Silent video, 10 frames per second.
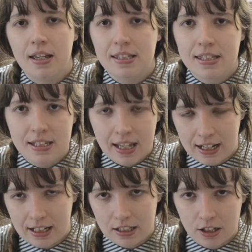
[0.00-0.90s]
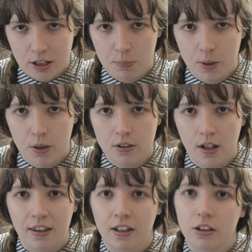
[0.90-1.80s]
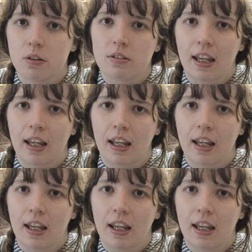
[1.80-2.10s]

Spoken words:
scan it into the computer and then use